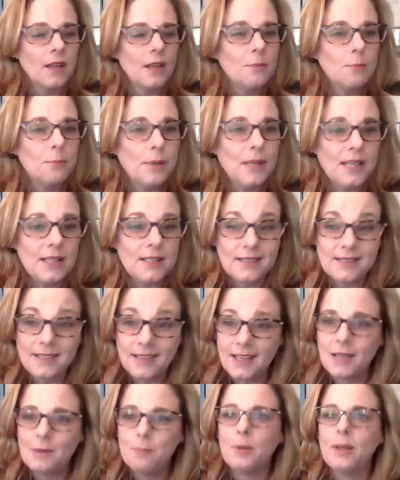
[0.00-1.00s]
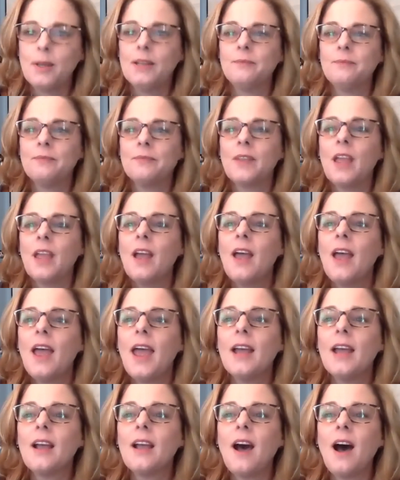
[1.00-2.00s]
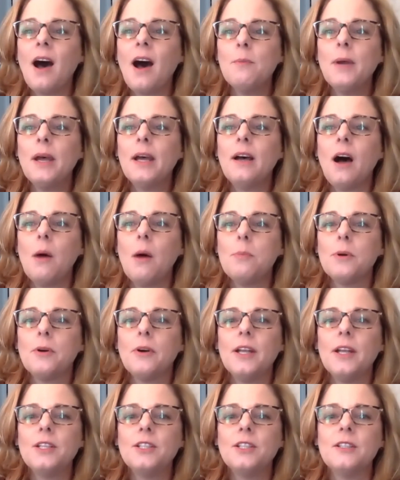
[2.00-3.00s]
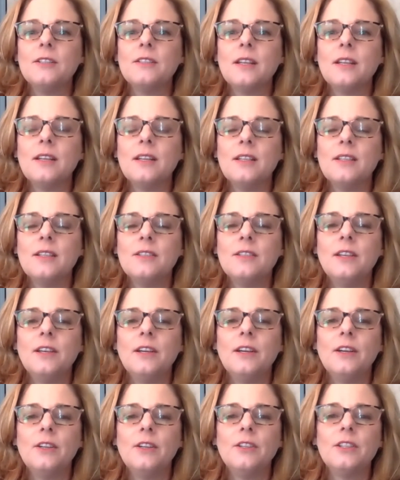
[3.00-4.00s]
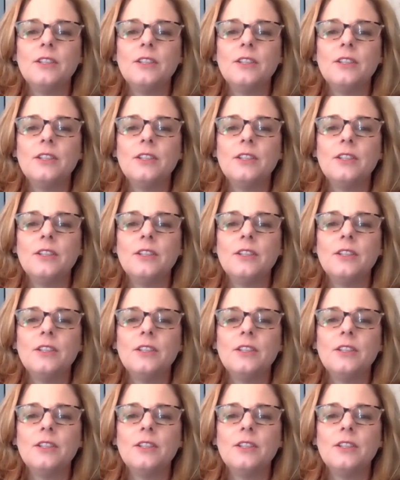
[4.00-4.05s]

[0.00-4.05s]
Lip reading: peacekeeping, and combat operations. In his years